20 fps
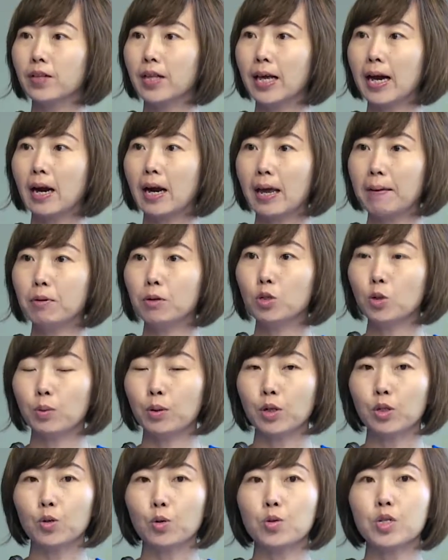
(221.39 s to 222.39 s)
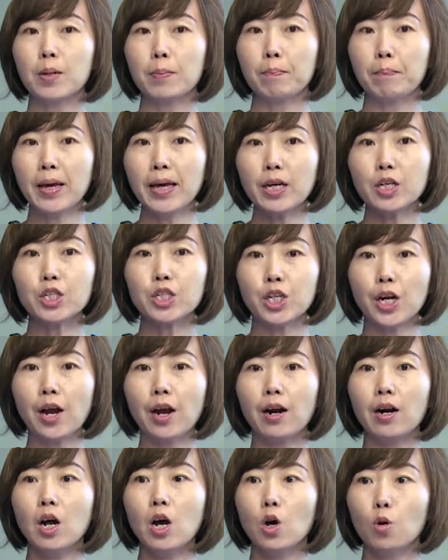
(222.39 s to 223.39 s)
They are able to produce a big
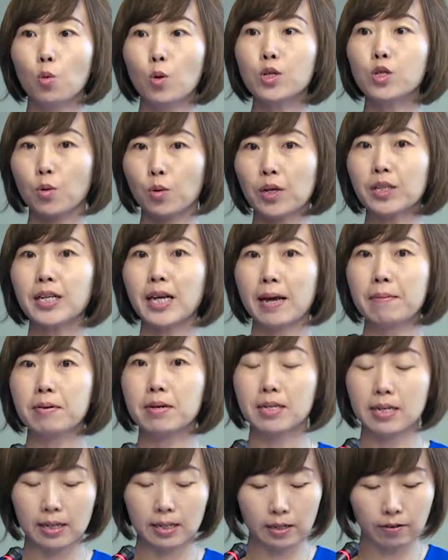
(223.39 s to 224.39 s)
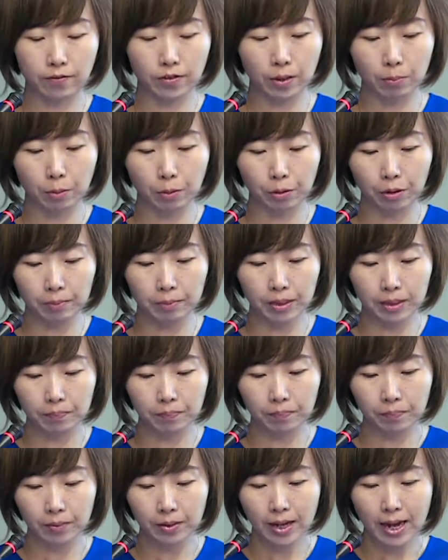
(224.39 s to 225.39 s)
share with only 10% of employment.
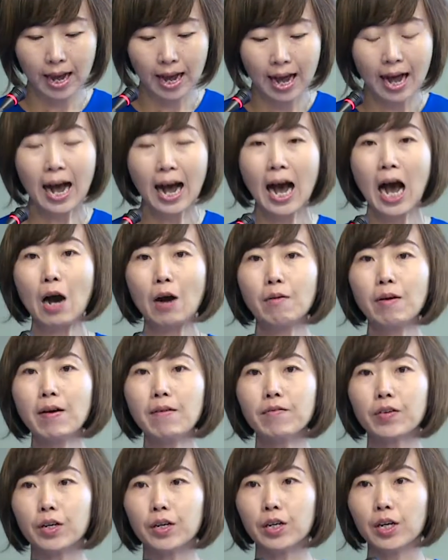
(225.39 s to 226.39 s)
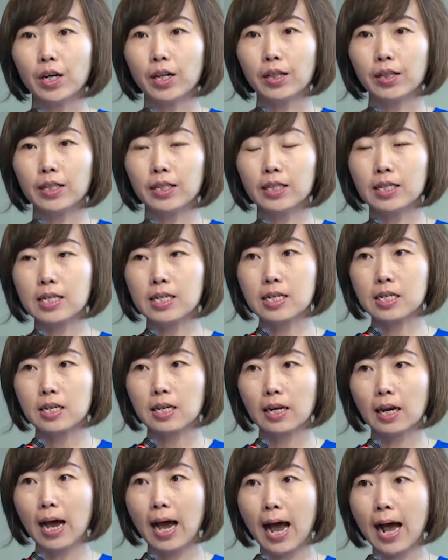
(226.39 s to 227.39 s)
However, this
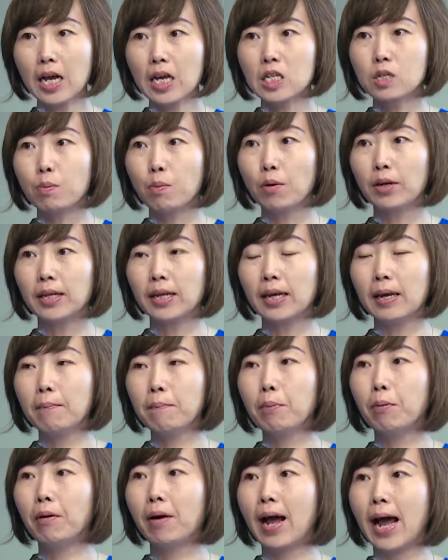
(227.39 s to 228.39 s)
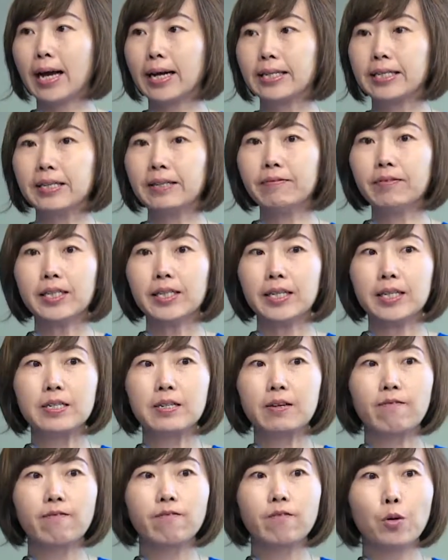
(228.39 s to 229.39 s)
export and import activities
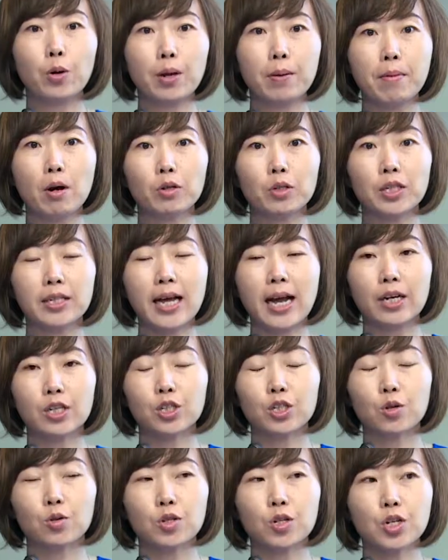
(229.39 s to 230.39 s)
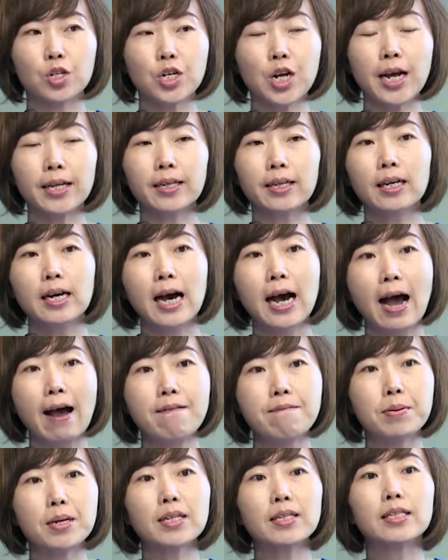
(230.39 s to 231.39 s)
of foreign multinationals in China
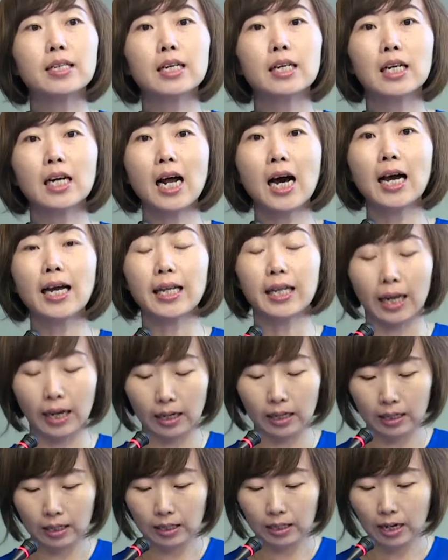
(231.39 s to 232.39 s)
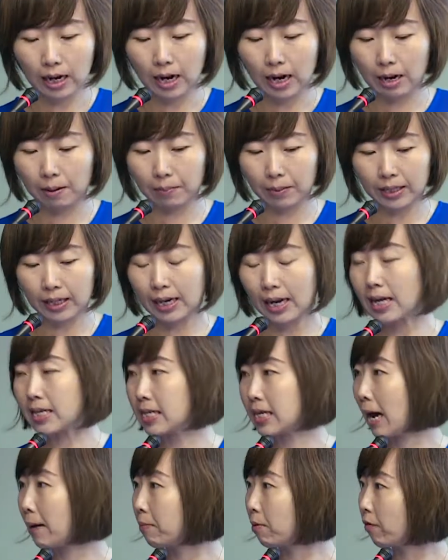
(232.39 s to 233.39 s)
have been declining in the
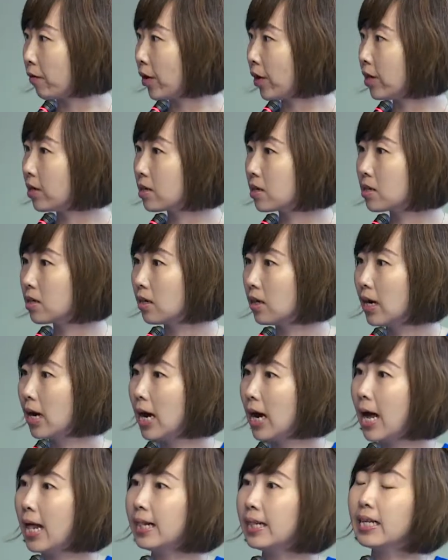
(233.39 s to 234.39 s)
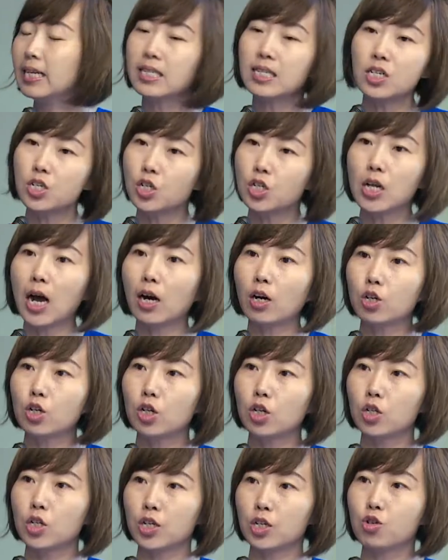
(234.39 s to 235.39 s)
last couple of years. And this is
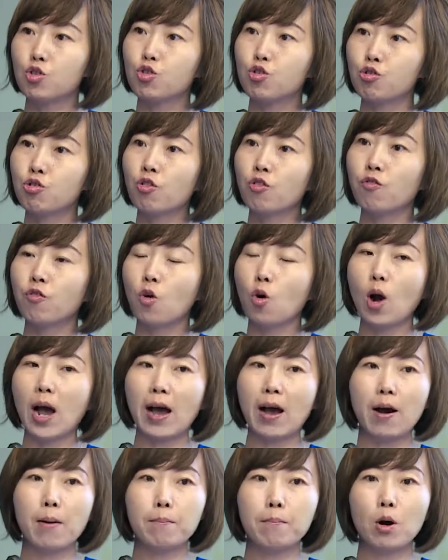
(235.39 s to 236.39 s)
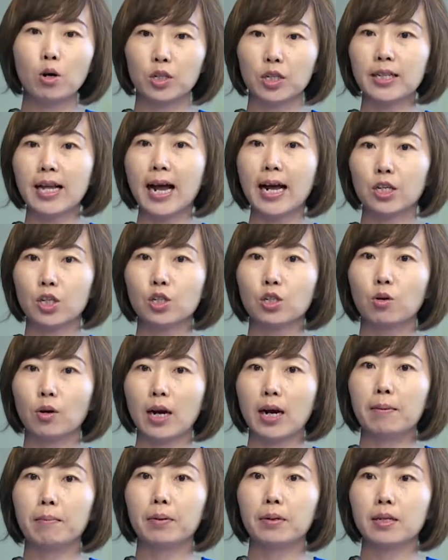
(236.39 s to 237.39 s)
not just true for multinational
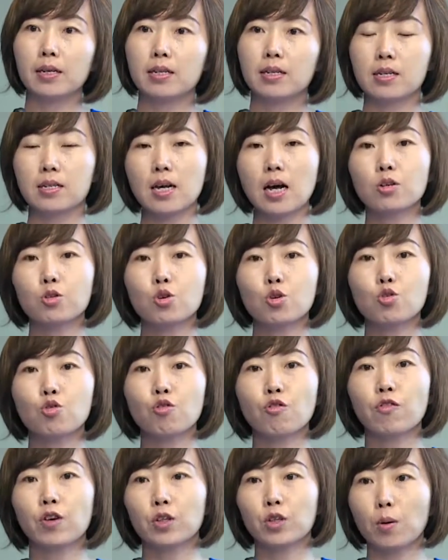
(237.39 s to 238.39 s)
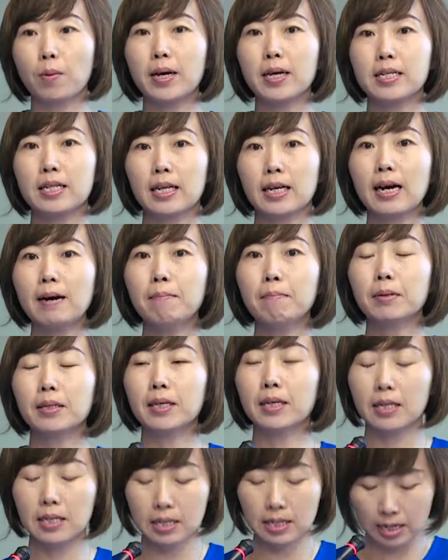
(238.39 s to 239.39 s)
companies, it's also true for domestic
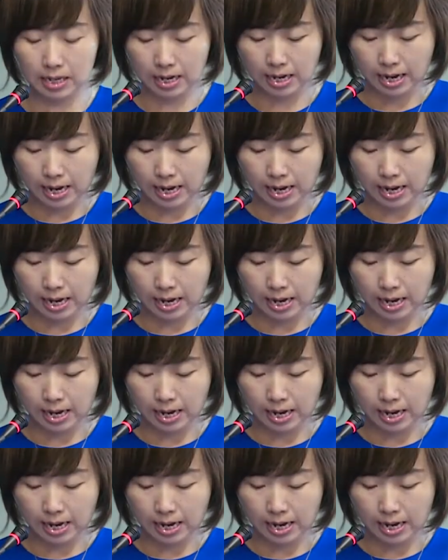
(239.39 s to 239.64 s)
companies.